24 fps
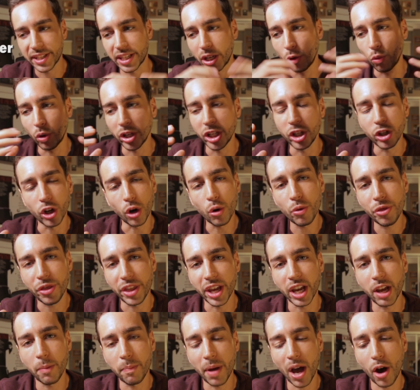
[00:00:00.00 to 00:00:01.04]
See, what you don't
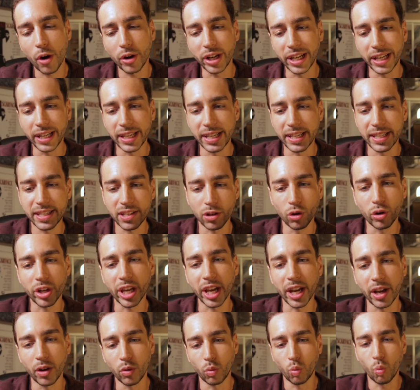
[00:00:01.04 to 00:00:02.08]
think about is,
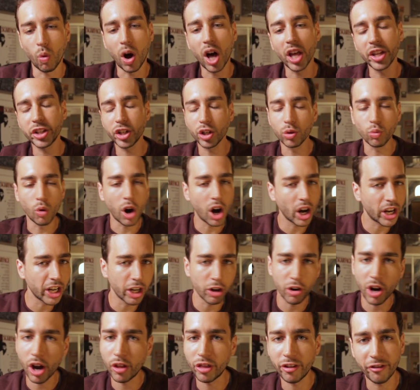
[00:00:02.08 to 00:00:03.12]
okay, while you're
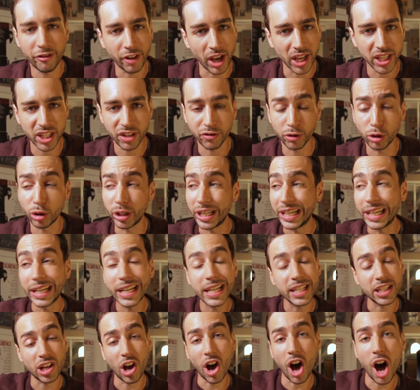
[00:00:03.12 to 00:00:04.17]
walking around the festival, it
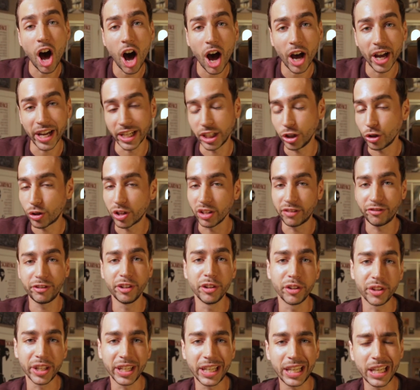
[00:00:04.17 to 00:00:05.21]
is hot and you could
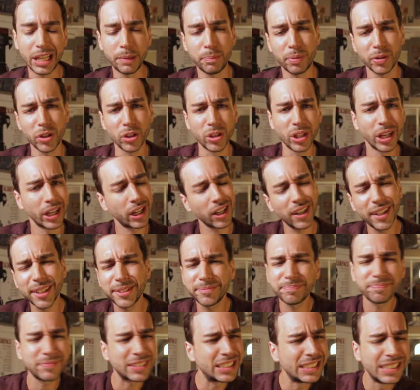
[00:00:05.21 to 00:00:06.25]
feel the heat, but you're like,
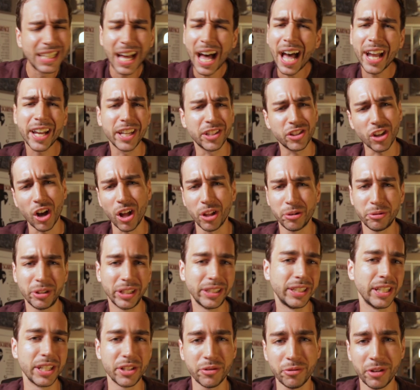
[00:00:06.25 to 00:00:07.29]
I could
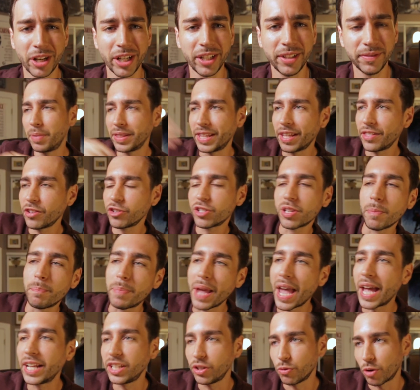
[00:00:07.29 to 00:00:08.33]
tolerate this, right? But then there's a
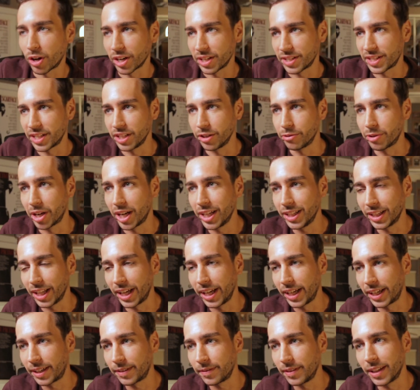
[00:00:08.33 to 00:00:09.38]
band you want to see, right?
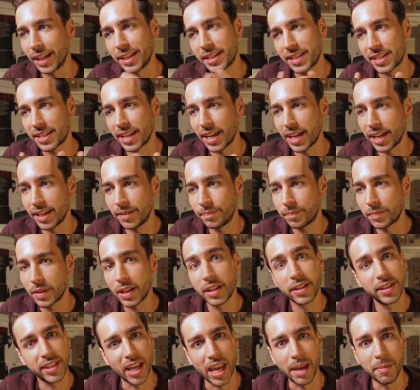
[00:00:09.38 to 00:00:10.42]
Like, let's say
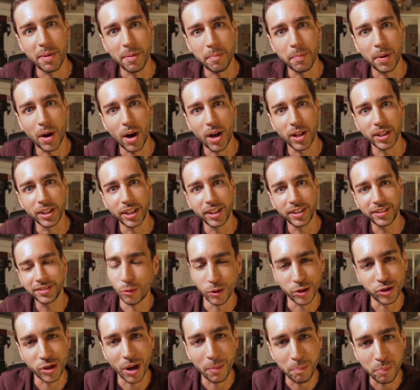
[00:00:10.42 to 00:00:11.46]
Tame Impala,
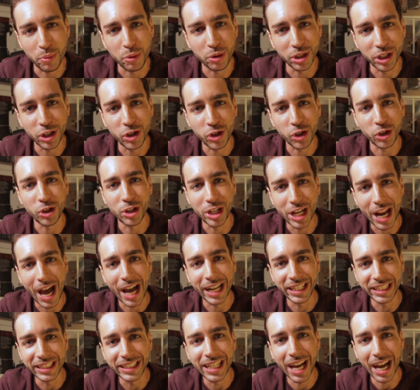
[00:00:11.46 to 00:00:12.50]
which I'm pretty sure
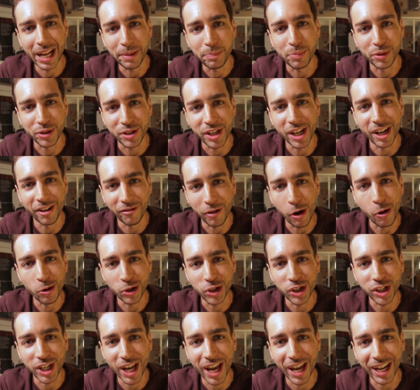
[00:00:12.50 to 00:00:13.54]
99% of
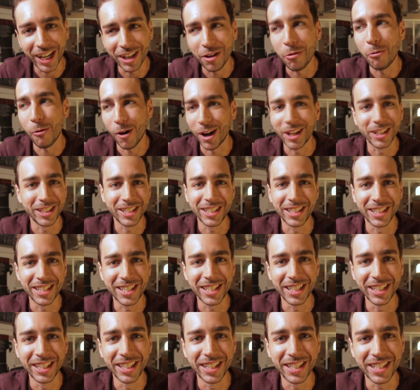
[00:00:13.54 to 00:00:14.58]
Osheaga wants to
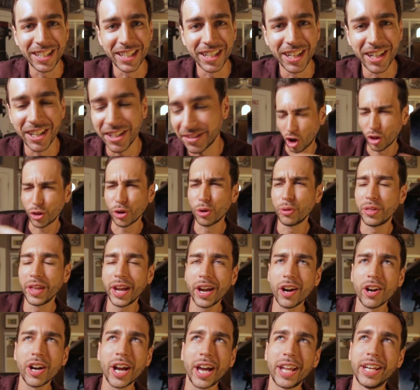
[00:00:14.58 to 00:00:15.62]
see this year. Although
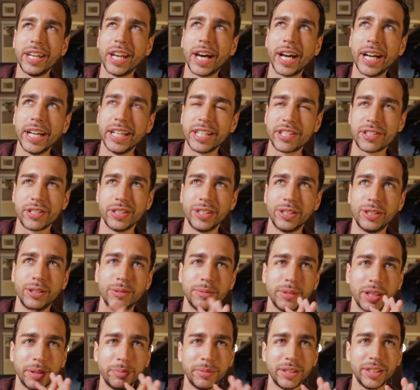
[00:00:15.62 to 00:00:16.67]
they are at night, so I
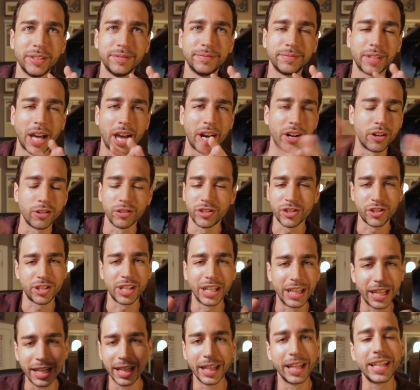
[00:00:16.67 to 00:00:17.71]
don't know,
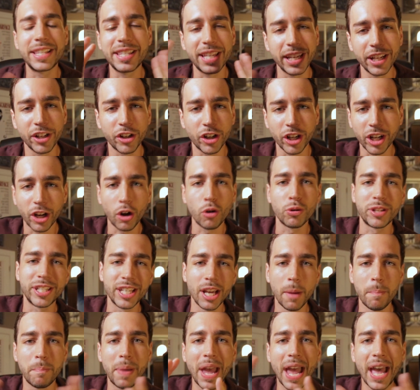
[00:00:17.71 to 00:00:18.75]
just let's say you're gonna go
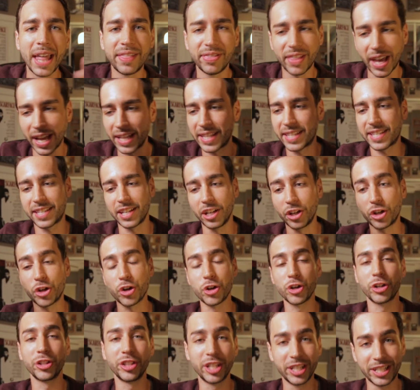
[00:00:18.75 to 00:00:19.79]
see a band that's
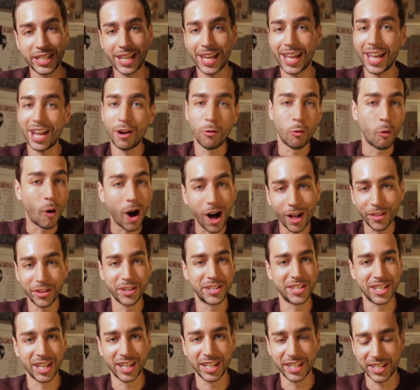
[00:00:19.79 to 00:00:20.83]
during the day while
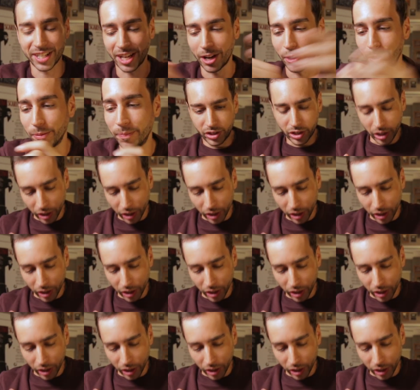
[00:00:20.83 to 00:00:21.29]
the sun is out.